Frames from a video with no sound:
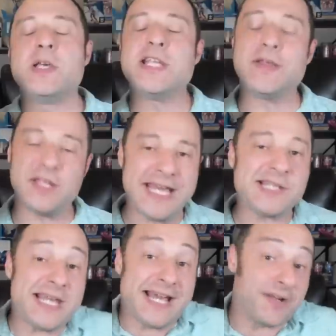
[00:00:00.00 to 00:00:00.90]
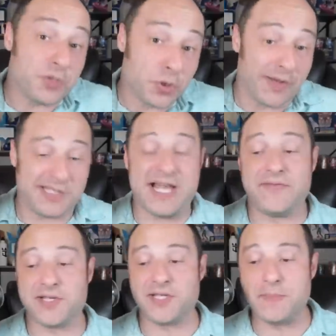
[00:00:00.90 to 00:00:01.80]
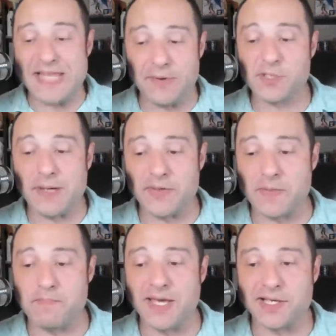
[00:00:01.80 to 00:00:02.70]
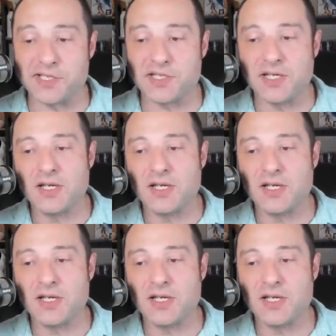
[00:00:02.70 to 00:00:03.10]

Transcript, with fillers: Now the kids, they got no choice, obviously, but that was probably the biggest.